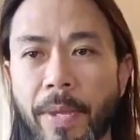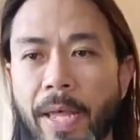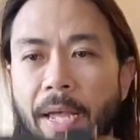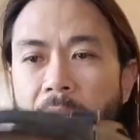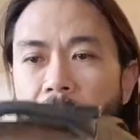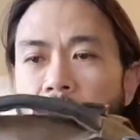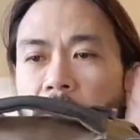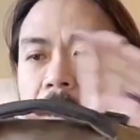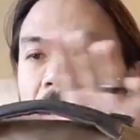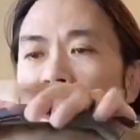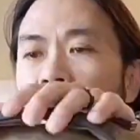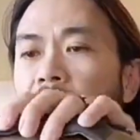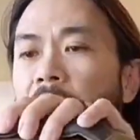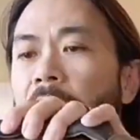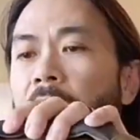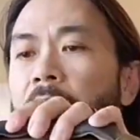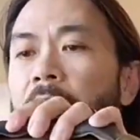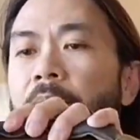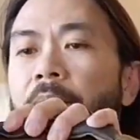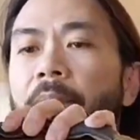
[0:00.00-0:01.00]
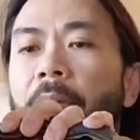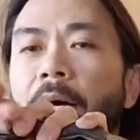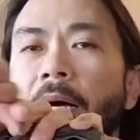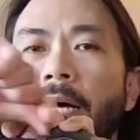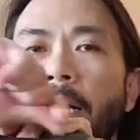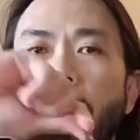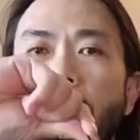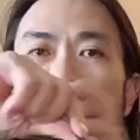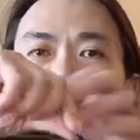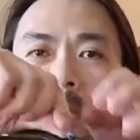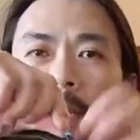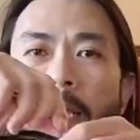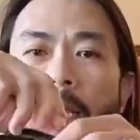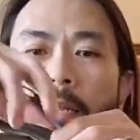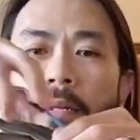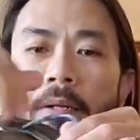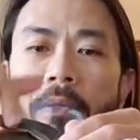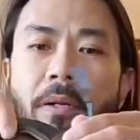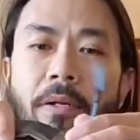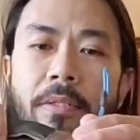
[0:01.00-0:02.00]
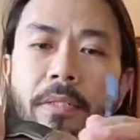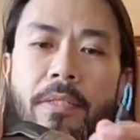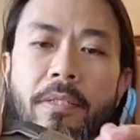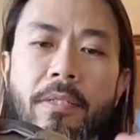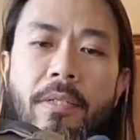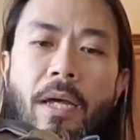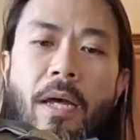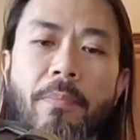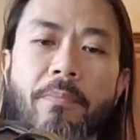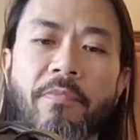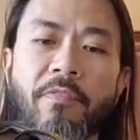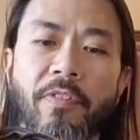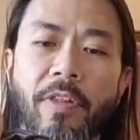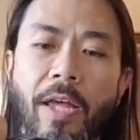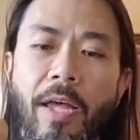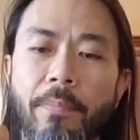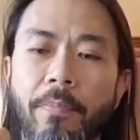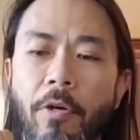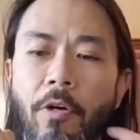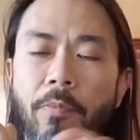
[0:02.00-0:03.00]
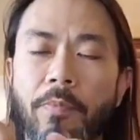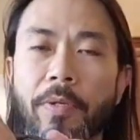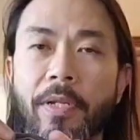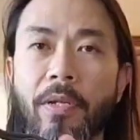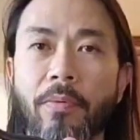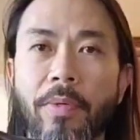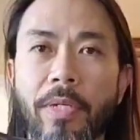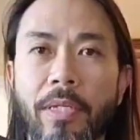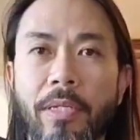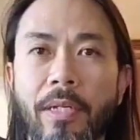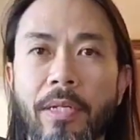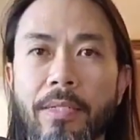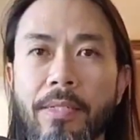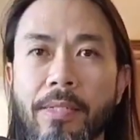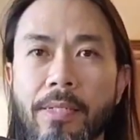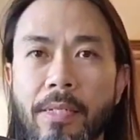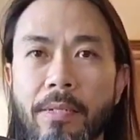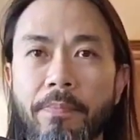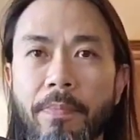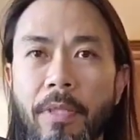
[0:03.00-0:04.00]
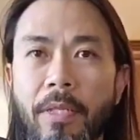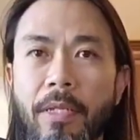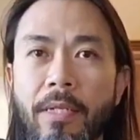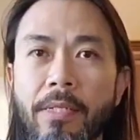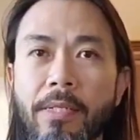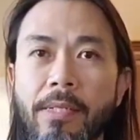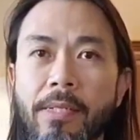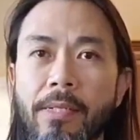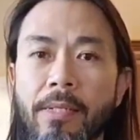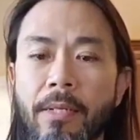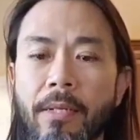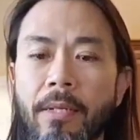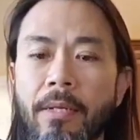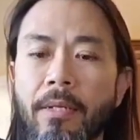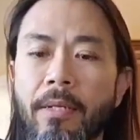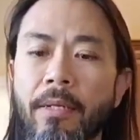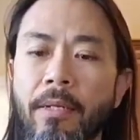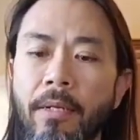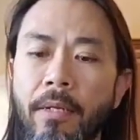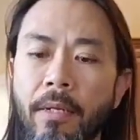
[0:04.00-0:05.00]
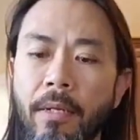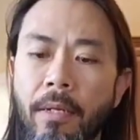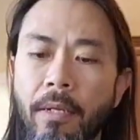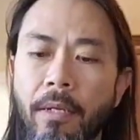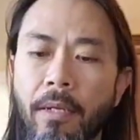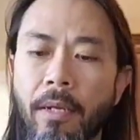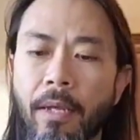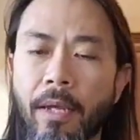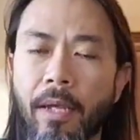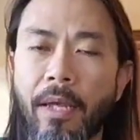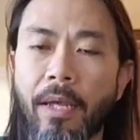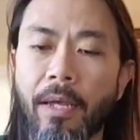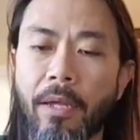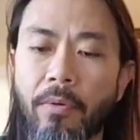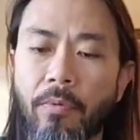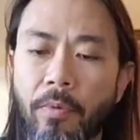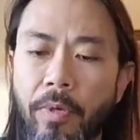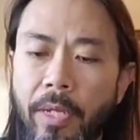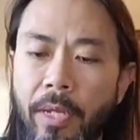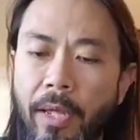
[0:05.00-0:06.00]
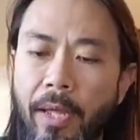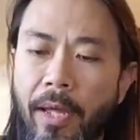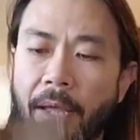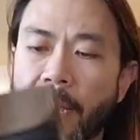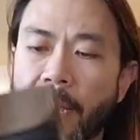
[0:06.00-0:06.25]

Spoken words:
back panel, behind that top flap opening, we can unzip this. And we